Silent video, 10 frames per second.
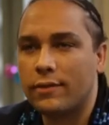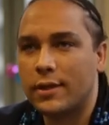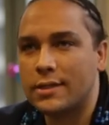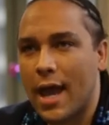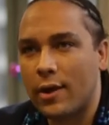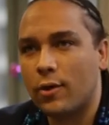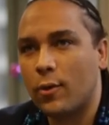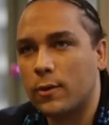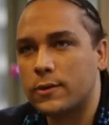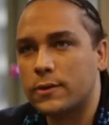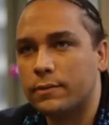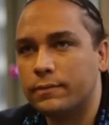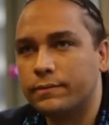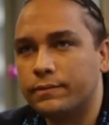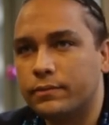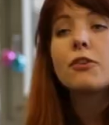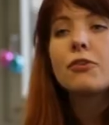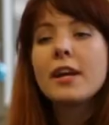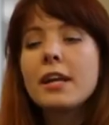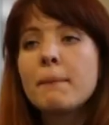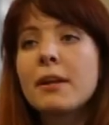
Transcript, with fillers: us of Diana's empathy